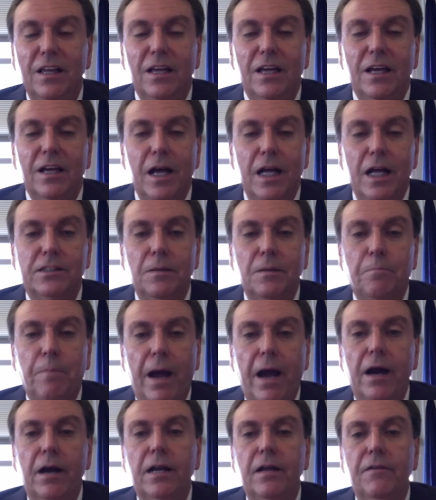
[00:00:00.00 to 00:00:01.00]
It's
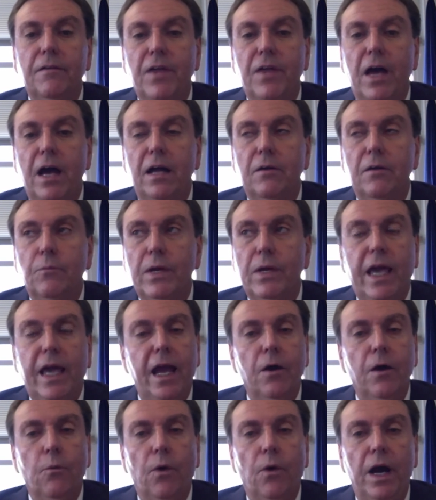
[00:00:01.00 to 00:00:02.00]
imperative that we
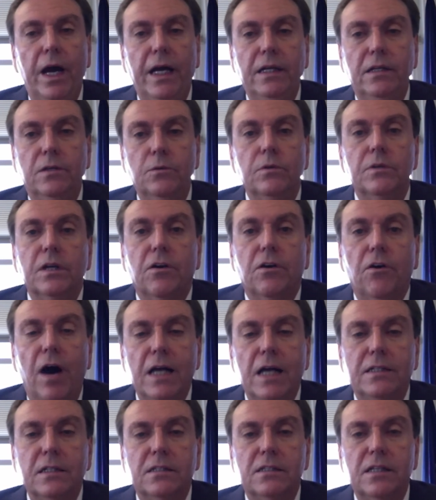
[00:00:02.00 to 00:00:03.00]
can't wait. The
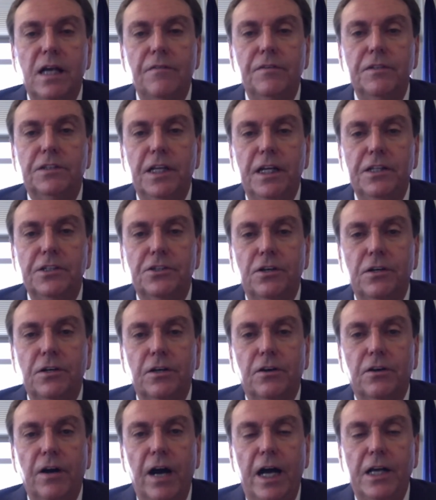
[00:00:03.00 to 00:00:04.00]
class of 17 is going to
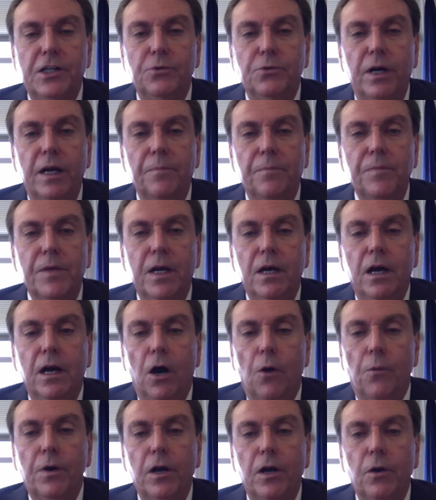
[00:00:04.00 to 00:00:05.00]
graduate. Are
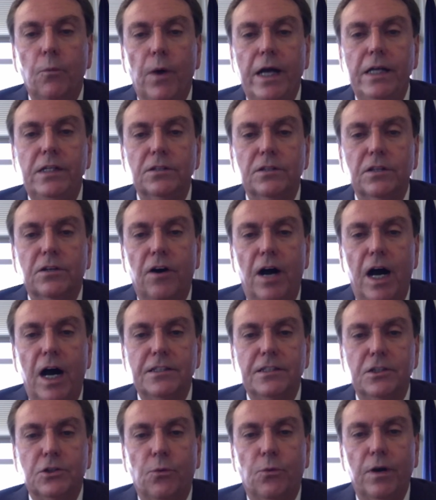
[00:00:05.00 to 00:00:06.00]
we going to wait till the
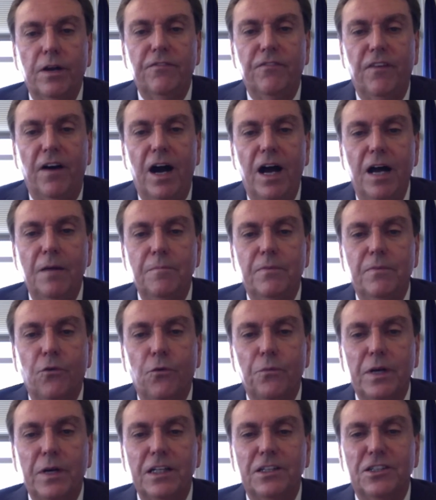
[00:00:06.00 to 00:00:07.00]
class of 25 before
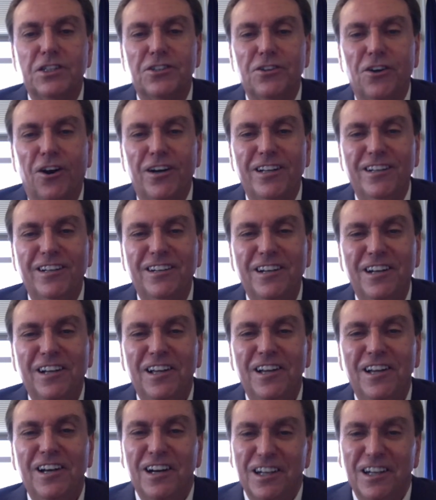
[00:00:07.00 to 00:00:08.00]
we get started?
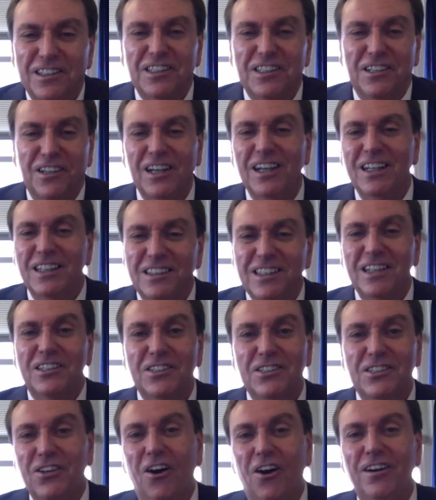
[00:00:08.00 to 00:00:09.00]
Let's get
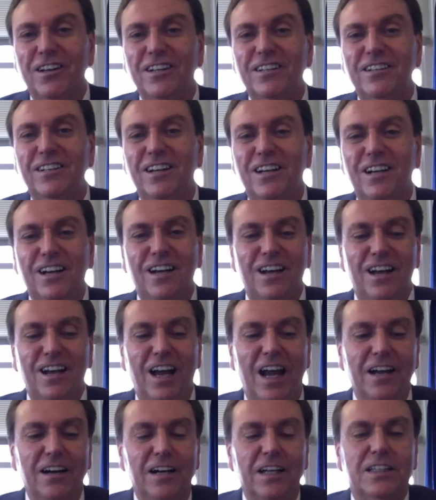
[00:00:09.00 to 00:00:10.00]
started,
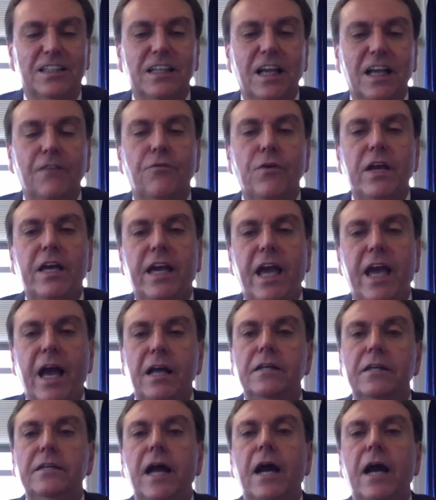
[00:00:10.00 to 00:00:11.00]
and let's see if we
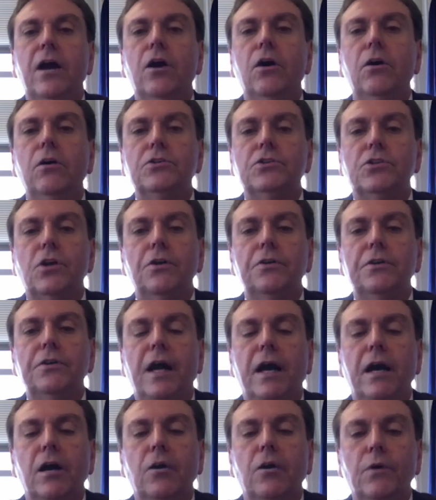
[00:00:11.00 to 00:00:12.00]
can't start
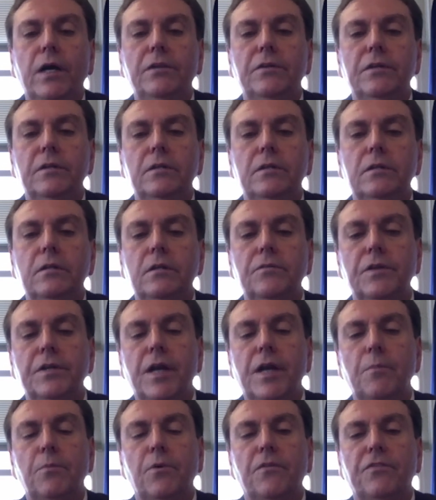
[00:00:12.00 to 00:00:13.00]
narrowing the
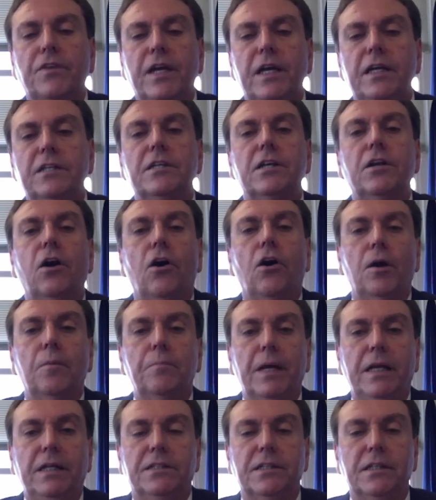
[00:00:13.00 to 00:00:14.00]
number of kids that aren't
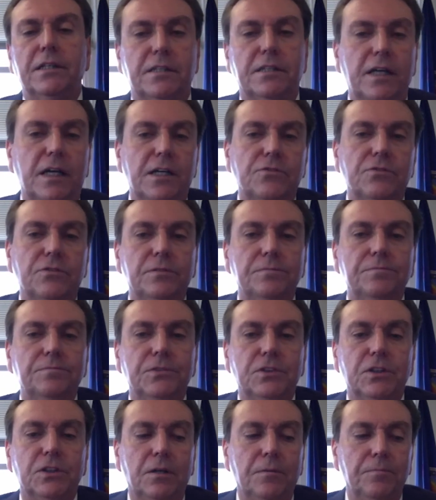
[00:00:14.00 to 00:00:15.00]
being successful.
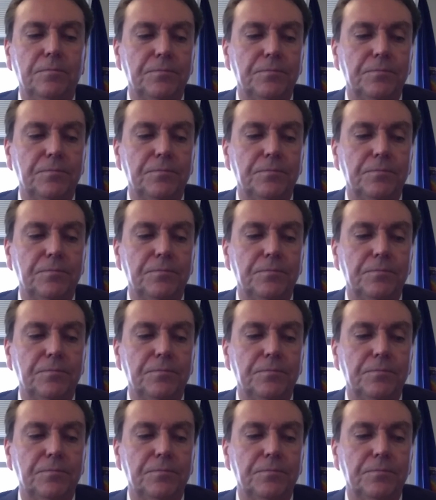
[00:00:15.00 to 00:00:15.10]
So